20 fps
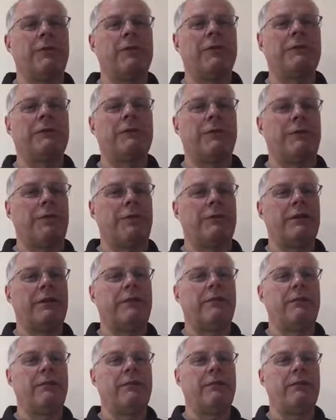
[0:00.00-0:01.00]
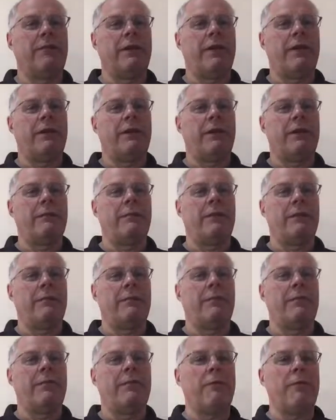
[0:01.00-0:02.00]
It's very different from what anything they've done
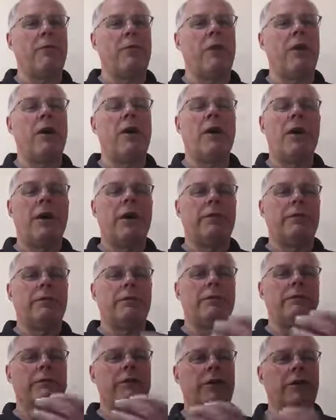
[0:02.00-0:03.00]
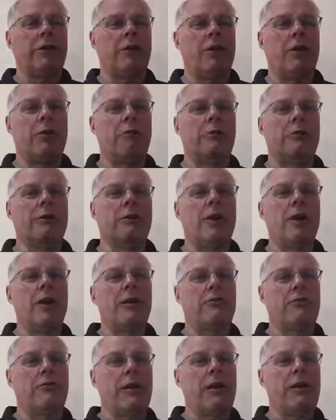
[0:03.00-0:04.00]
before. New Zealand hops,
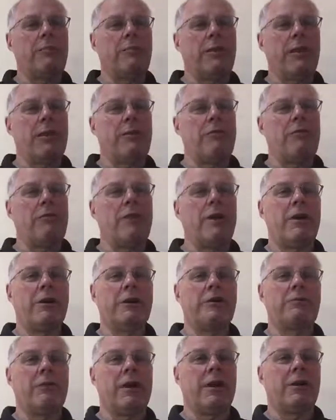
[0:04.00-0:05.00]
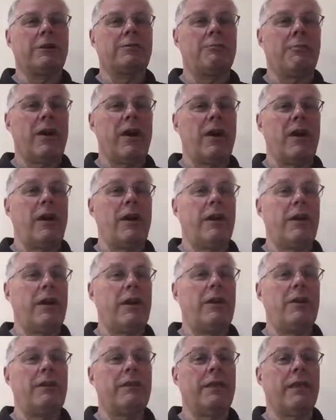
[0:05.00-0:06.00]
grain bill, as well as
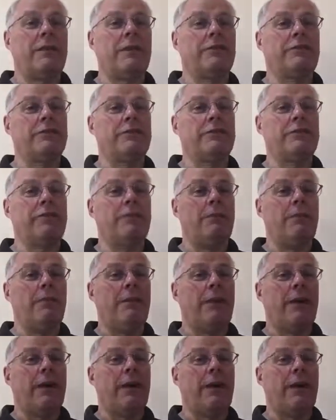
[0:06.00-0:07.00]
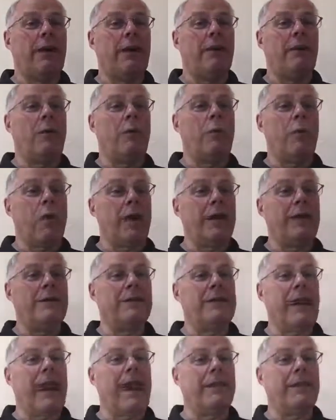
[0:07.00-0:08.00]
barley. They use
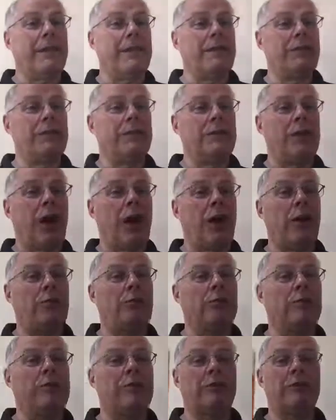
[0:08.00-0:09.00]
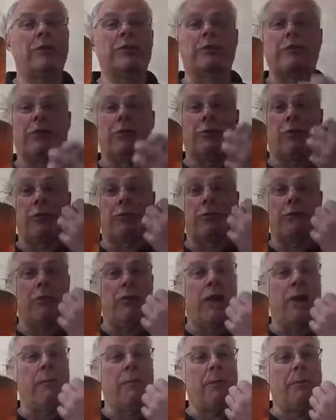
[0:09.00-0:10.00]
wheat and they use oats, so it's got
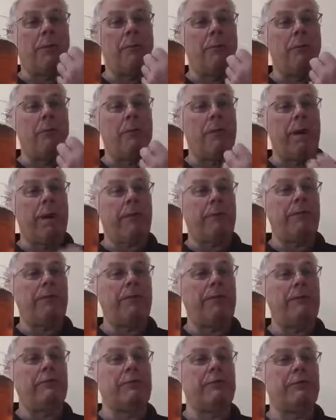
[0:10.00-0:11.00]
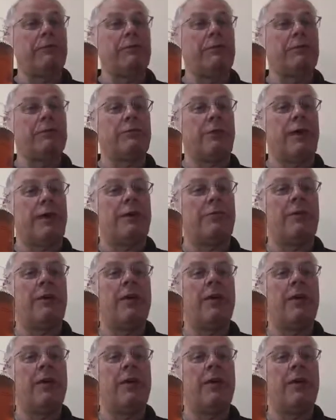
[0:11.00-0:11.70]
quite a good mouthfeel to it as well.